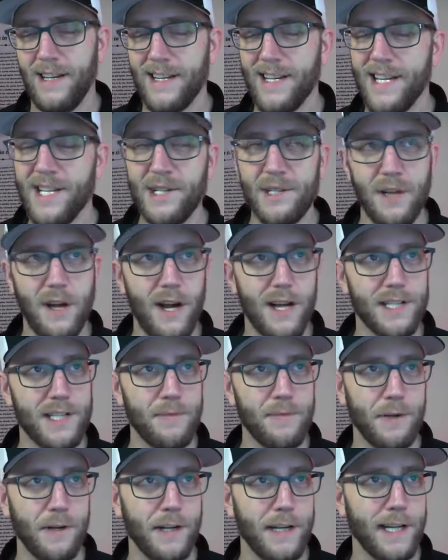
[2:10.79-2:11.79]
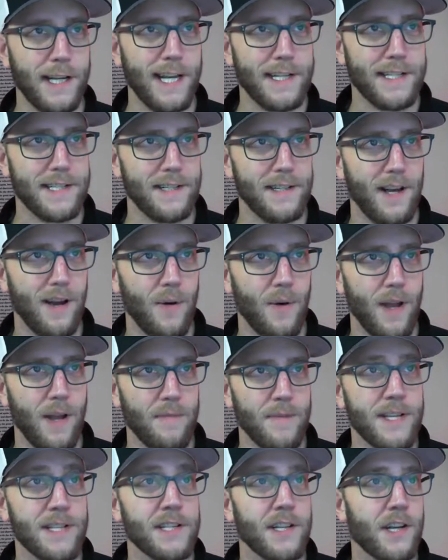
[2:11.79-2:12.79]
He's awesome. You're going to get to know
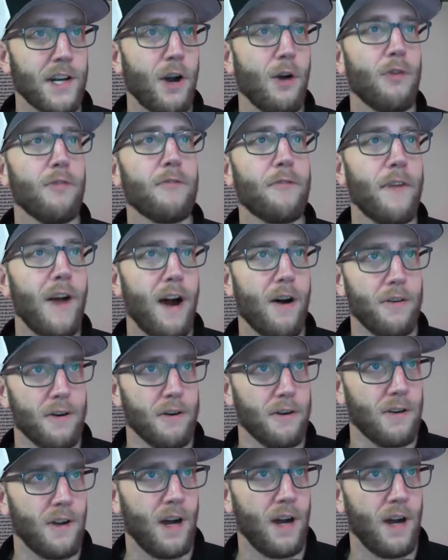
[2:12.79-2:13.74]
him. He's the co-founder